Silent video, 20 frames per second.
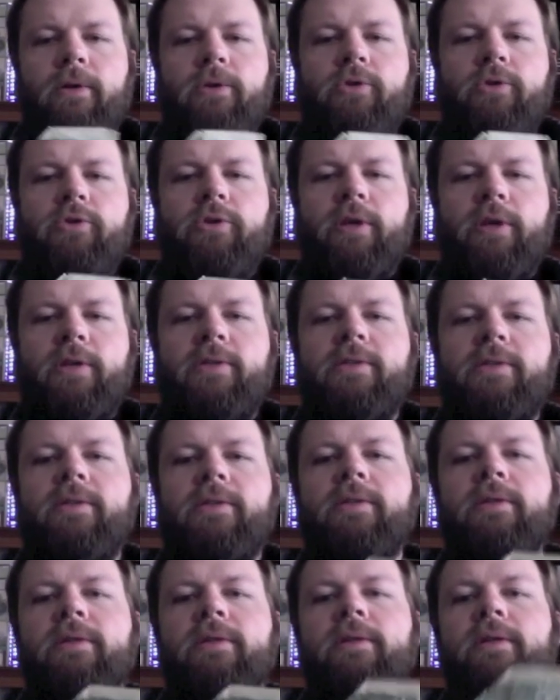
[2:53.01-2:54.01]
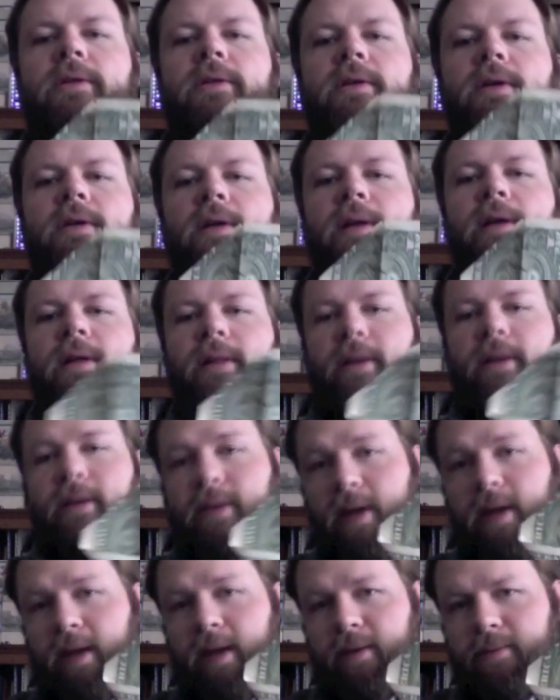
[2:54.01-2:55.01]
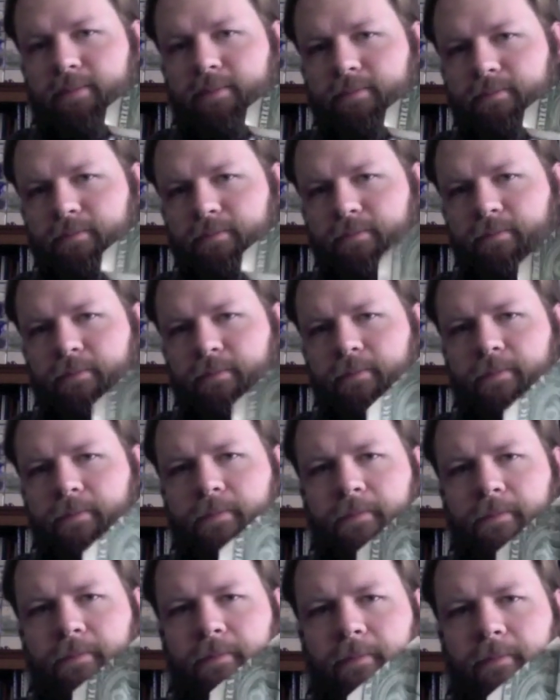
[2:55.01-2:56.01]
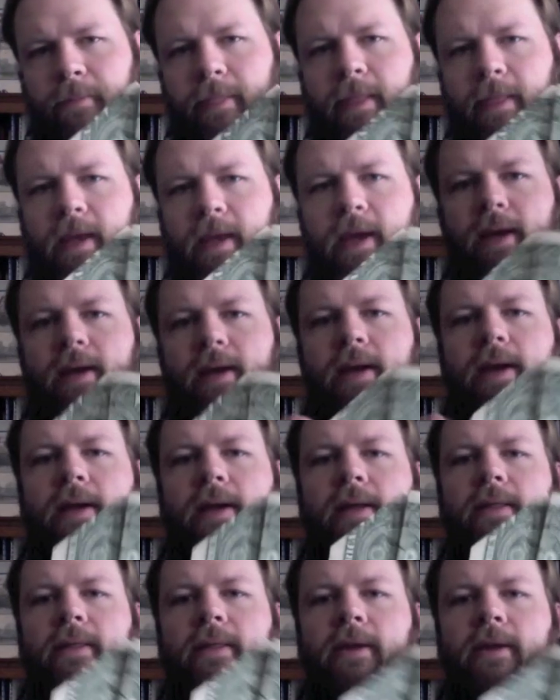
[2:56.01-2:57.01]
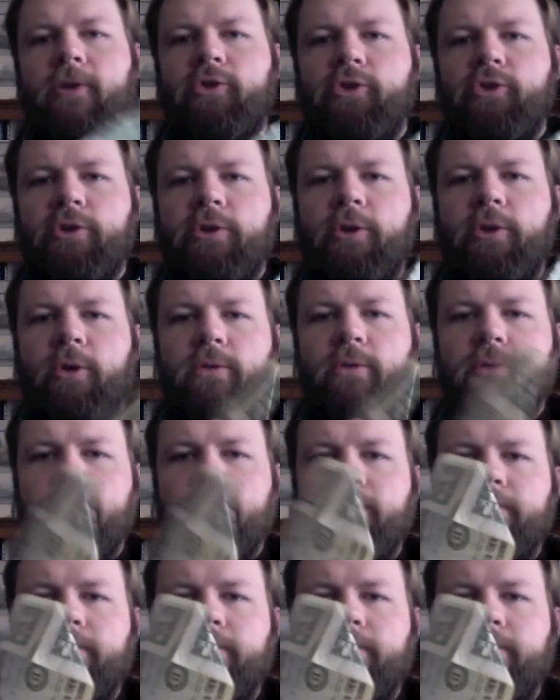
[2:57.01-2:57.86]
Just like that. Okay, then turn it over